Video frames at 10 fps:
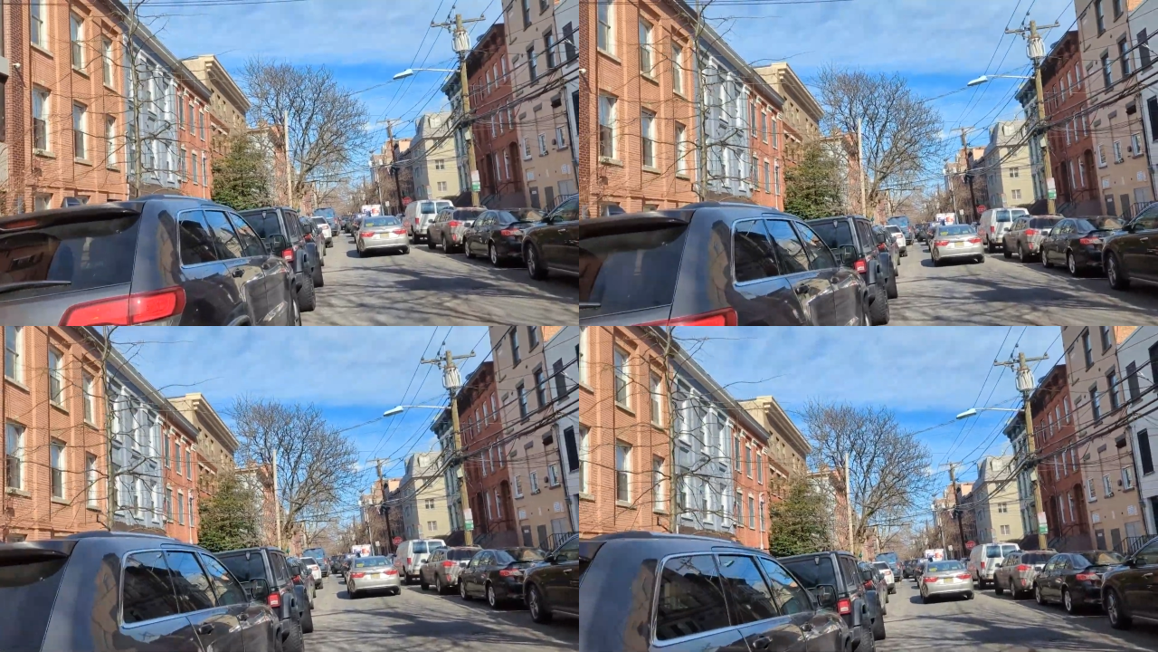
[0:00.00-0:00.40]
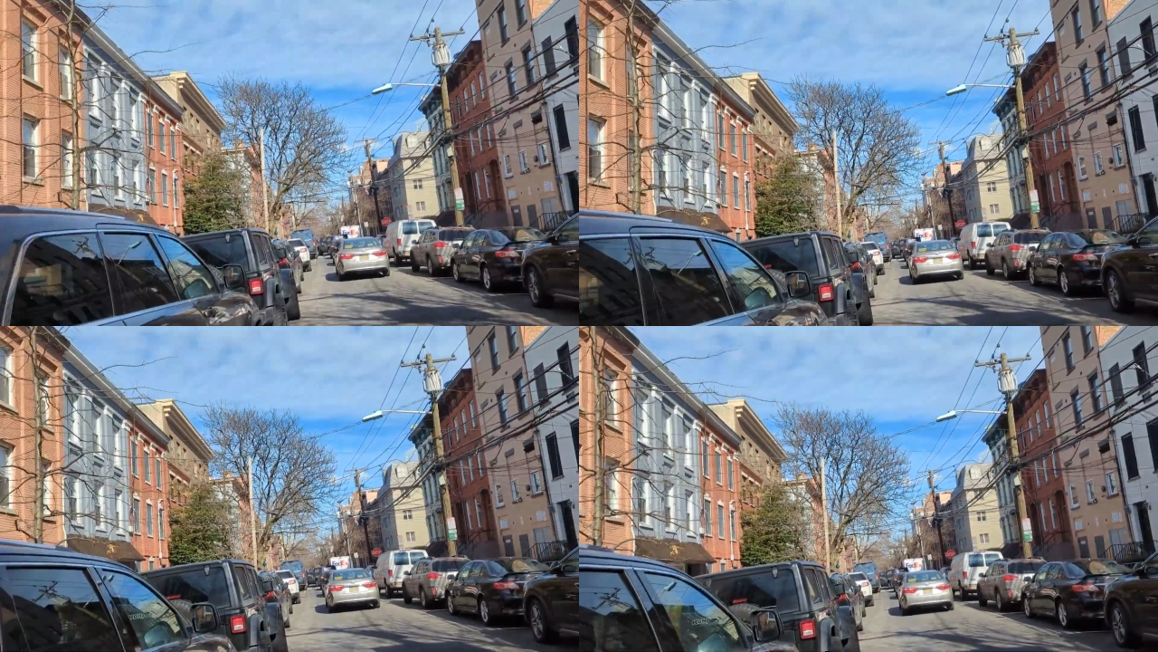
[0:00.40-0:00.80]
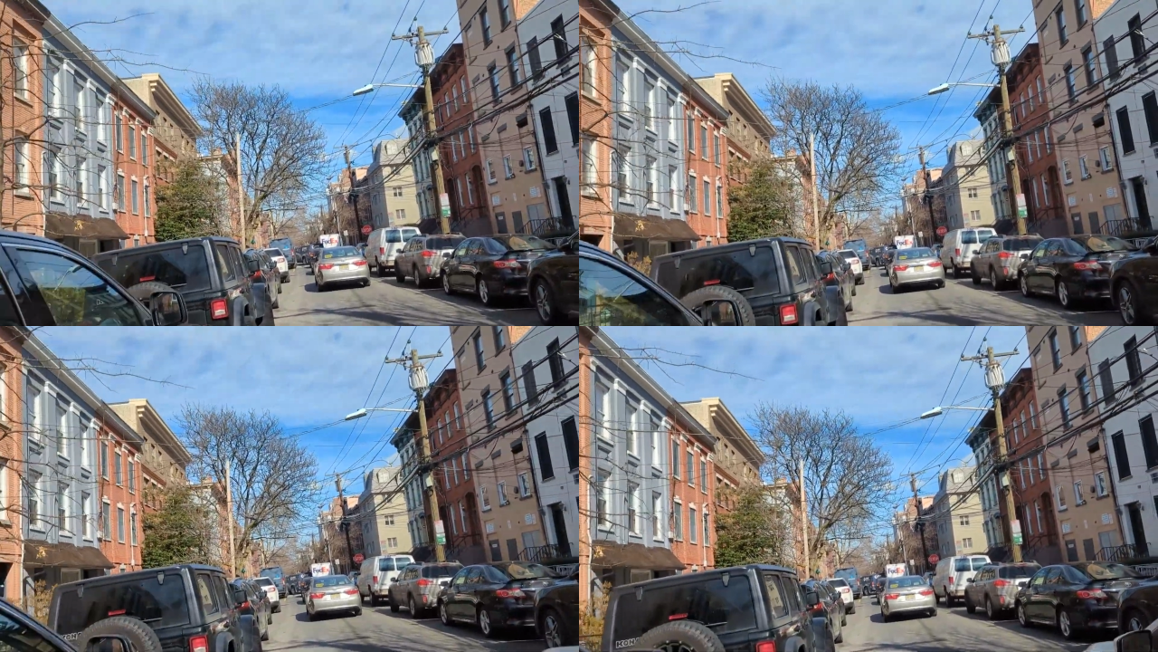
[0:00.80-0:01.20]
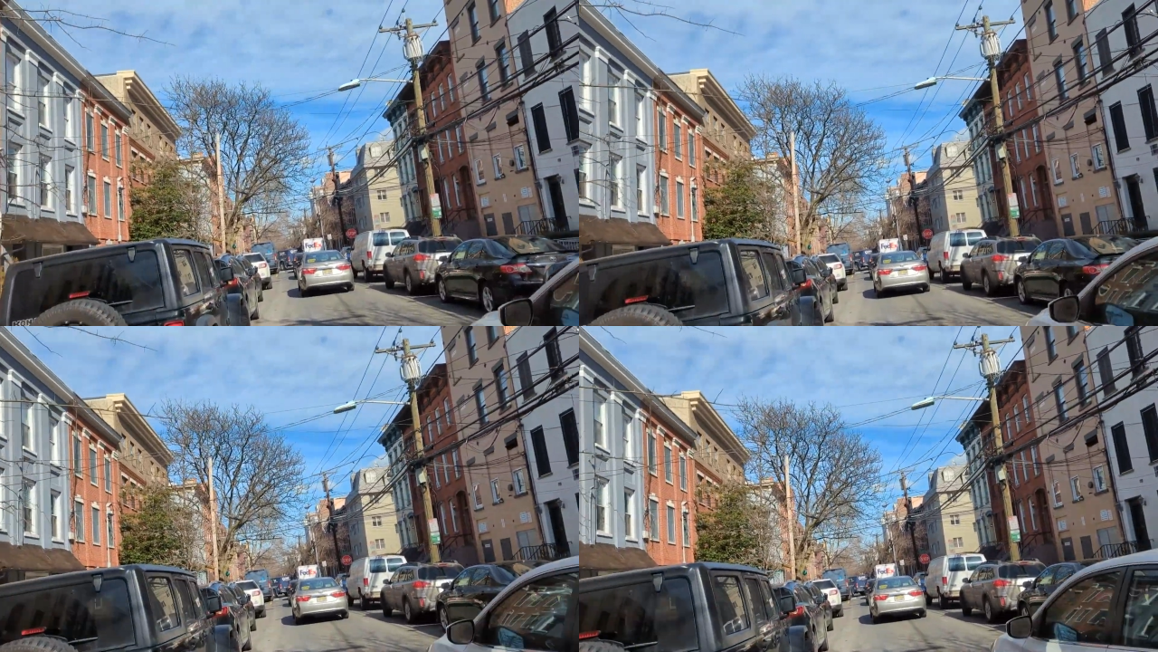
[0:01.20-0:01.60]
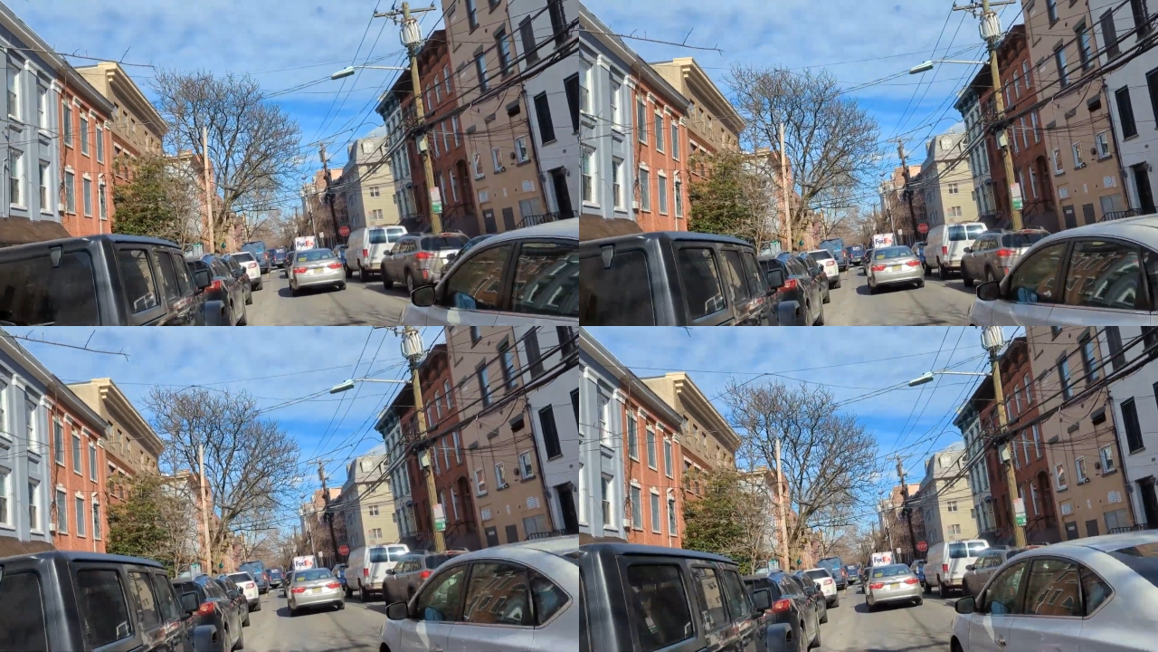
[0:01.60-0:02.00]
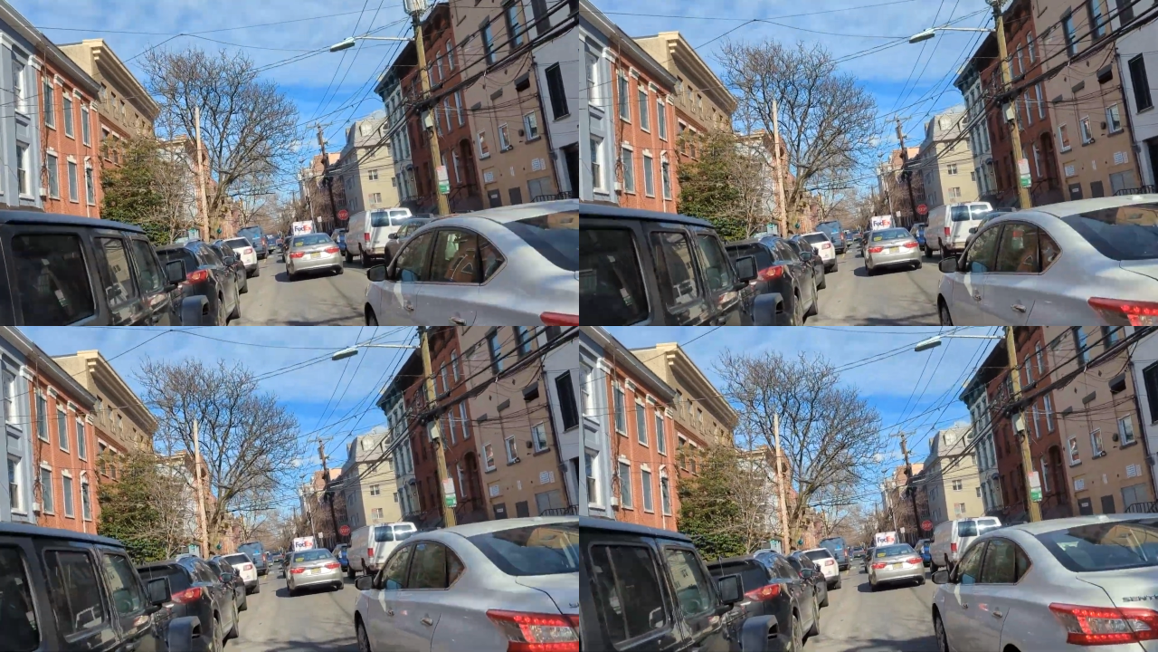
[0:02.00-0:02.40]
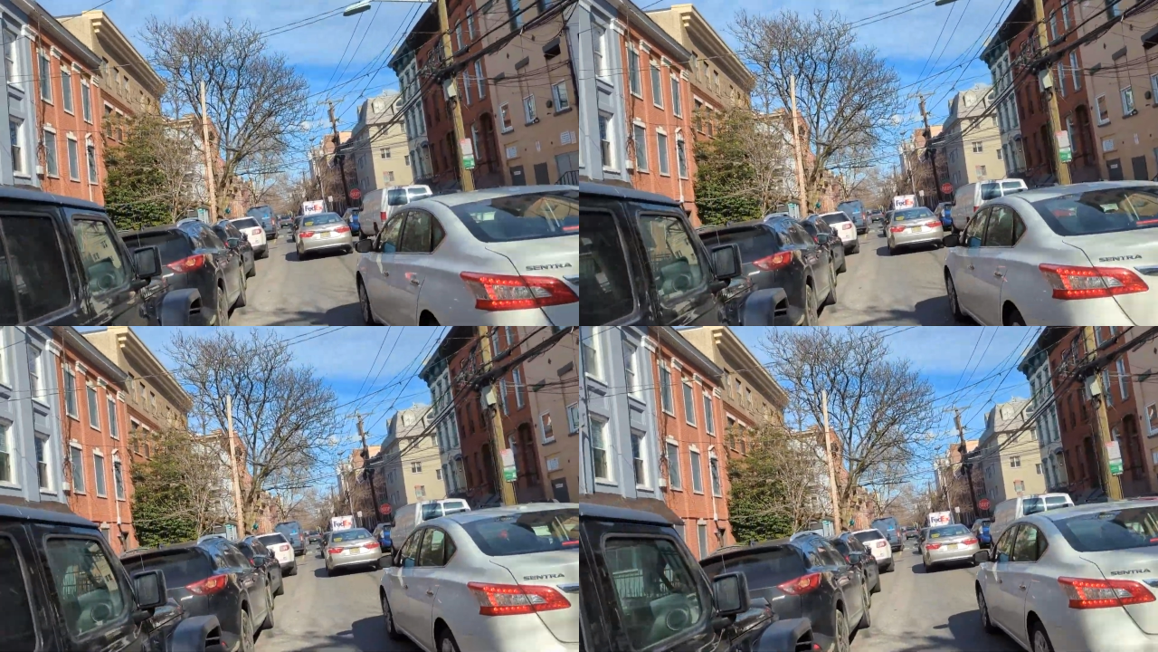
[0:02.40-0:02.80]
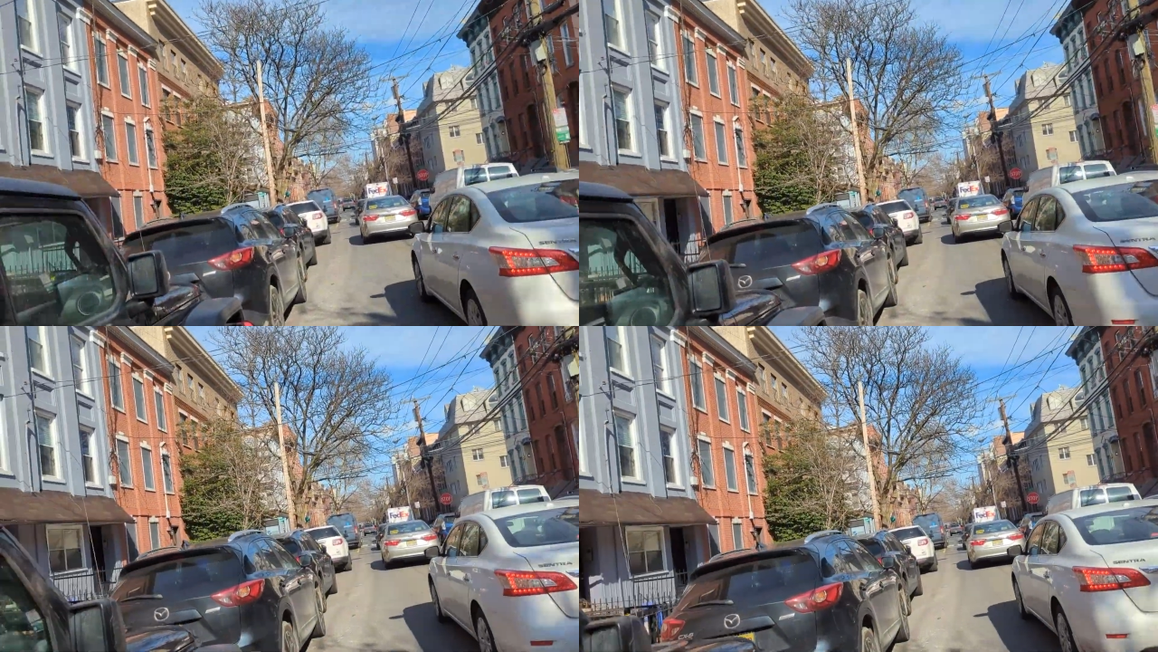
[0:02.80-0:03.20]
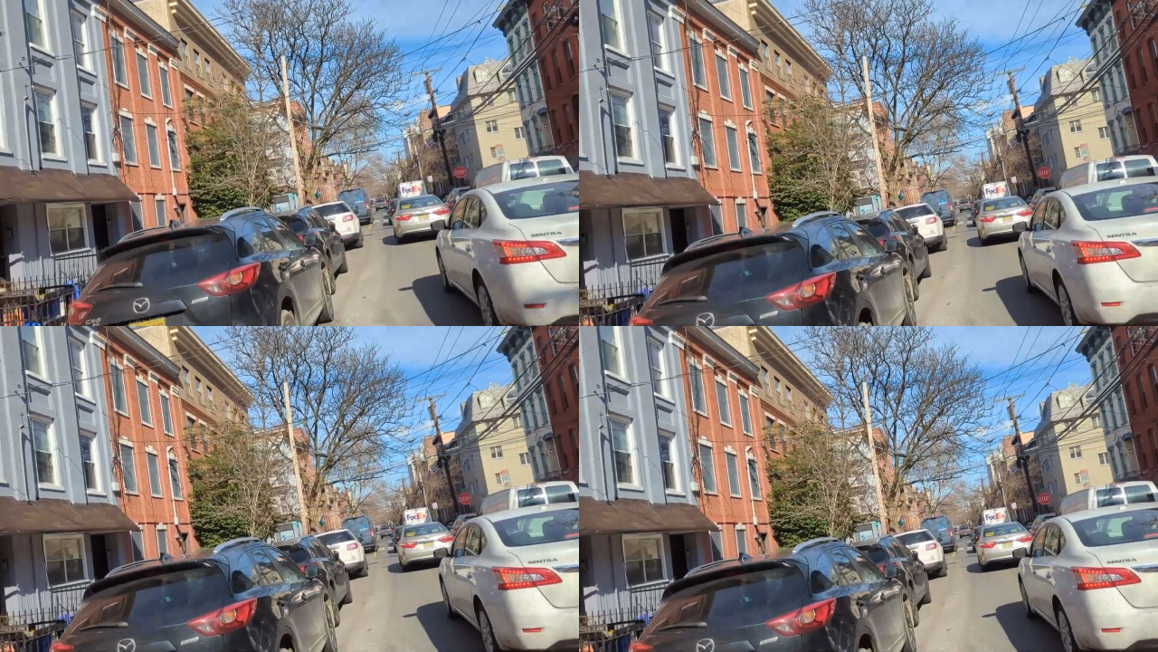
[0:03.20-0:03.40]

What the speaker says: Nobody's mouth can be seen.